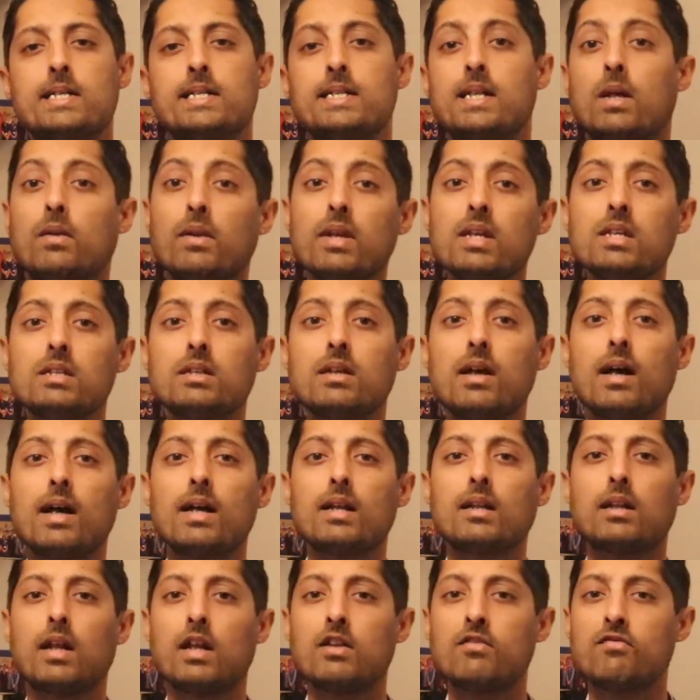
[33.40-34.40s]
Now this
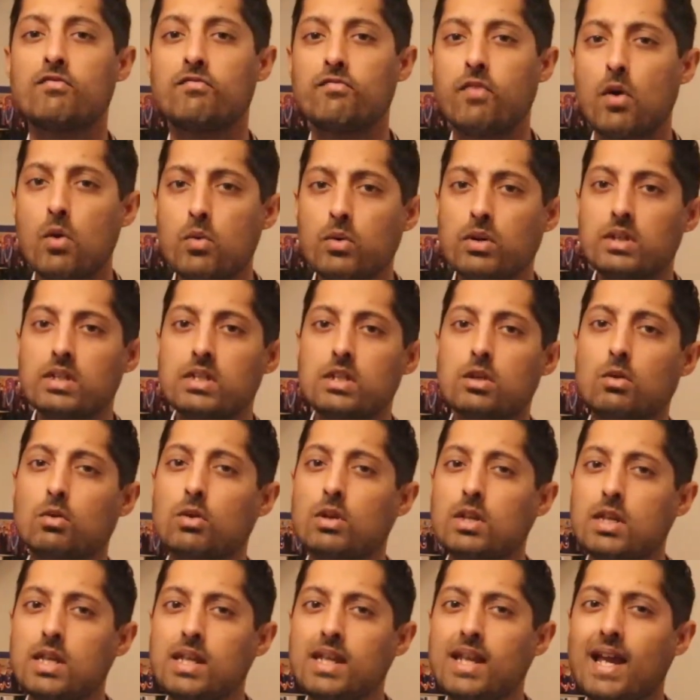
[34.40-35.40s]
guideline focuses on
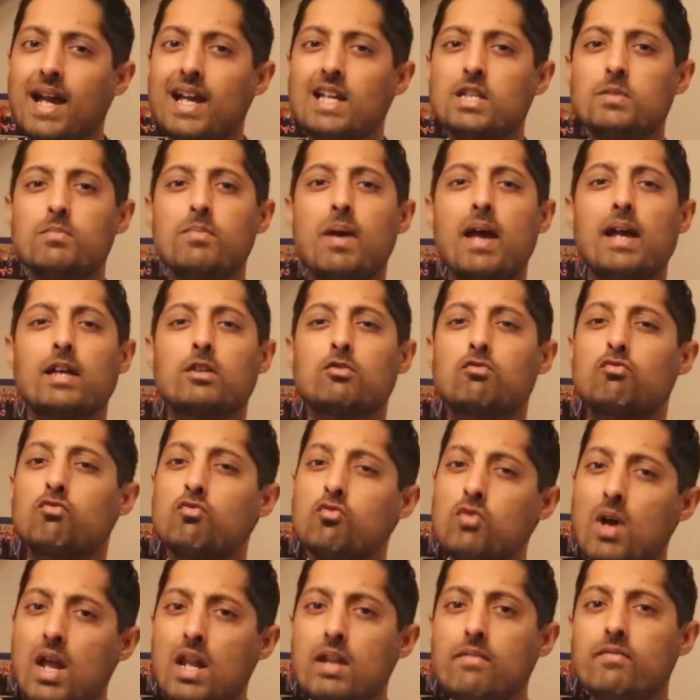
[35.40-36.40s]
key aspects
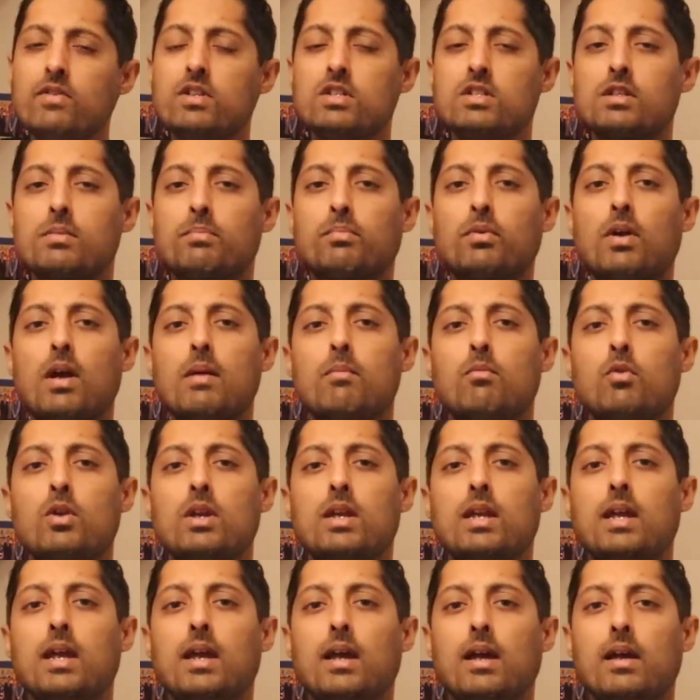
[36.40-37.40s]
relevant to primary
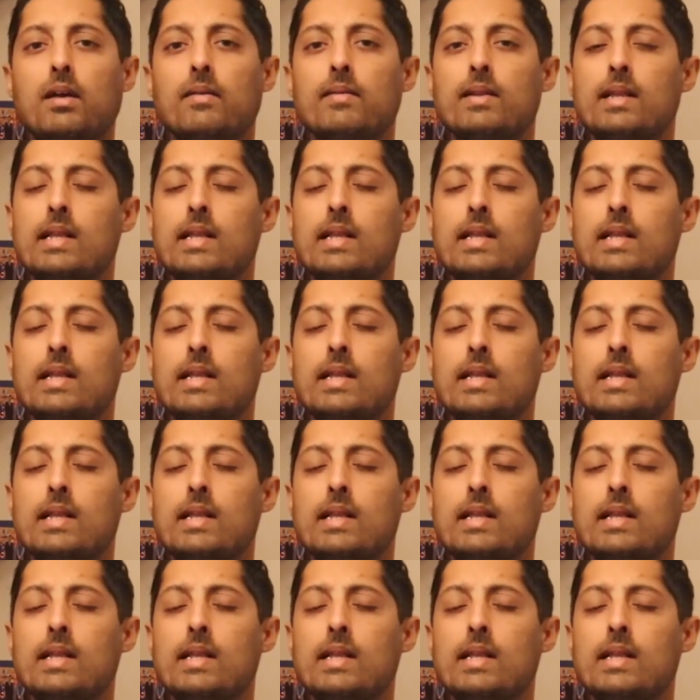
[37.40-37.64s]
care,